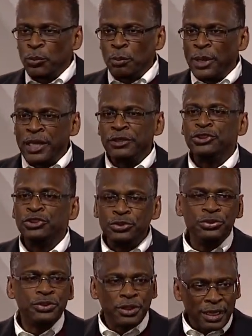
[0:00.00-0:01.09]
make us
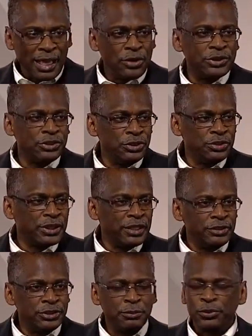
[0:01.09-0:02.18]
use, allow us to use that
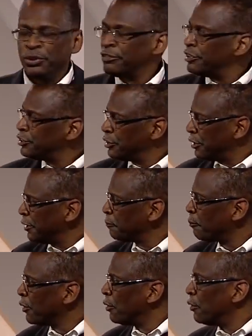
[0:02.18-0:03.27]
energy more efficiently.
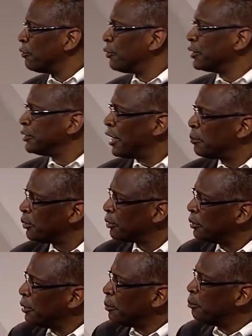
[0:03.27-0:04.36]
For example,
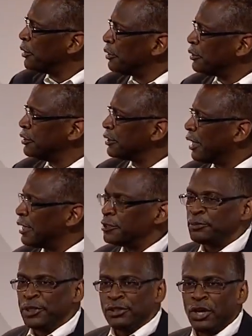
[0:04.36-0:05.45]
buildings that it's
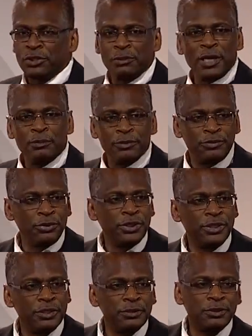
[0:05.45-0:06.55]
been talked about before
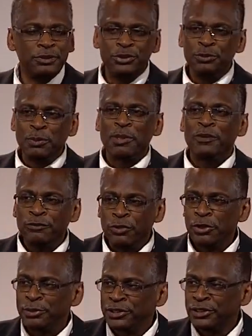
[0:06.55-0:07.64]
here consume about
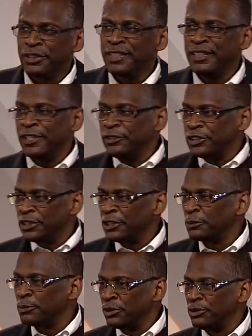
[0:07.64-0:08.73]
40% of the energy that's
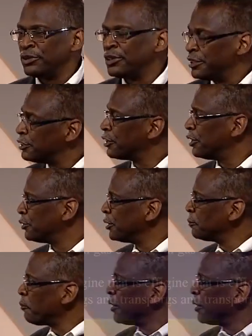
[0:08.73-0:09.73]
produced in this country.